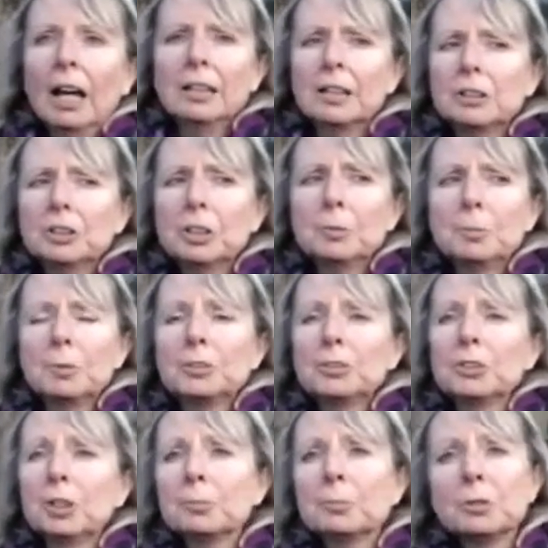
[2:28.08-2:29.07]
And they're cheap as
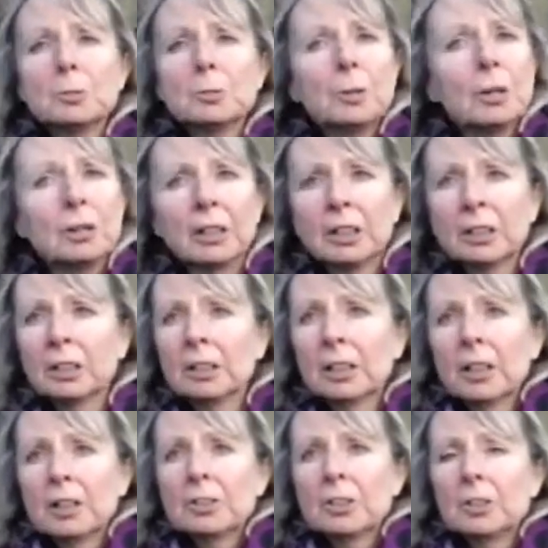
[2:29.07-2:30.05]
chips to buy.
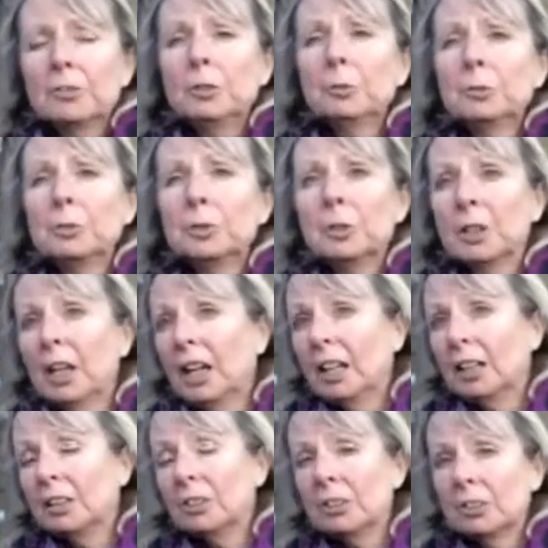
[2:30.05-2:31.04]
So if you were doing a
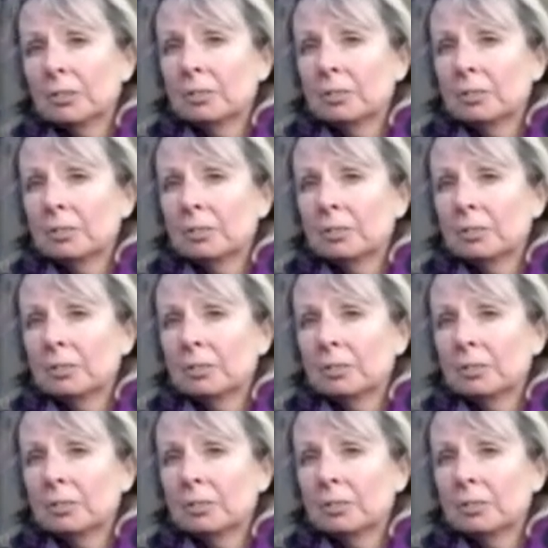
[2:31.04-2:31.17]
hedge...